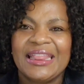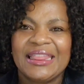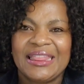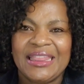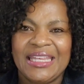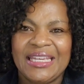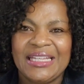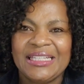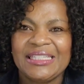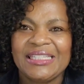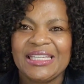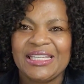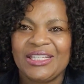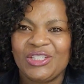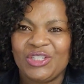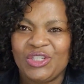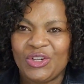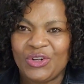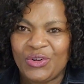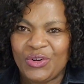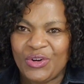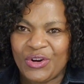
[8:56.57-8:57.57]
this is
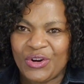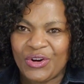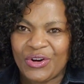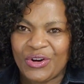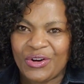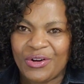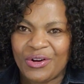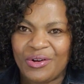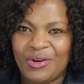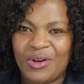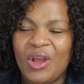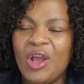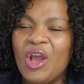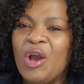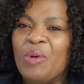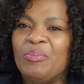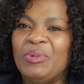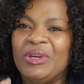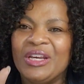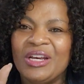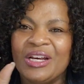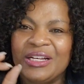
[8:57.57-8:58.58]
your girl
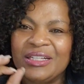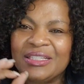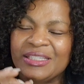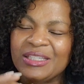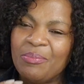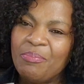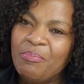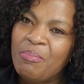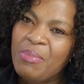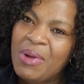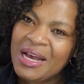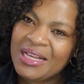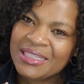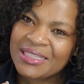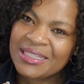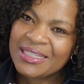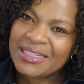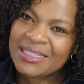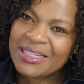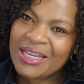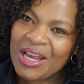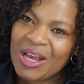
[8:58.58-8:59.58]
because the musk
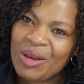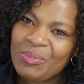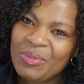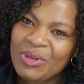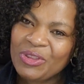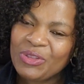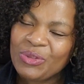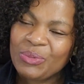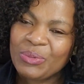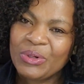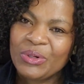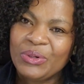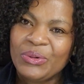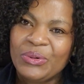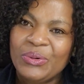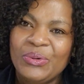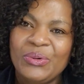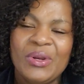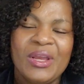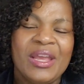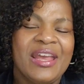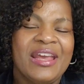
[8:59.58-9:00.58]
is coming
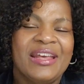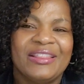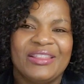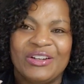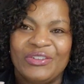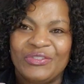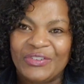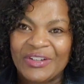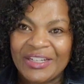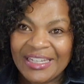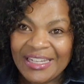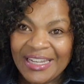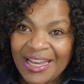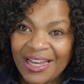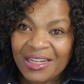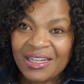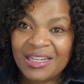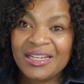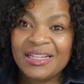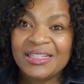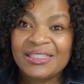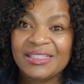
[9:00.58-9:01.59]
through, the
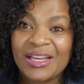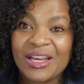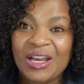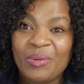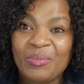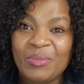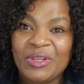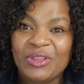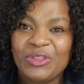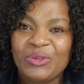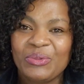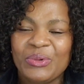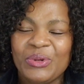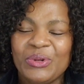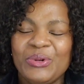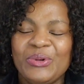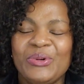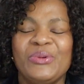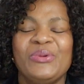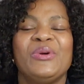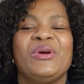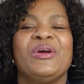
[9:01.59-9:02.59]
vanilla is coming
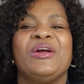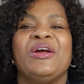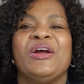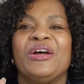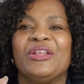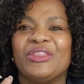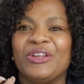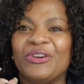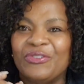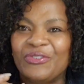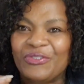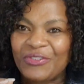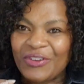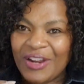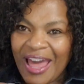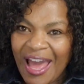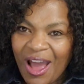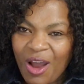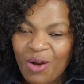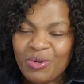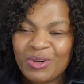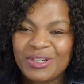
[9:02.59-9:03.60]
through, the
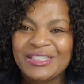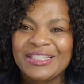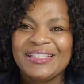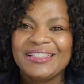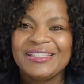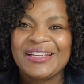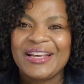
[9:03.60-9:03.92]
flowers is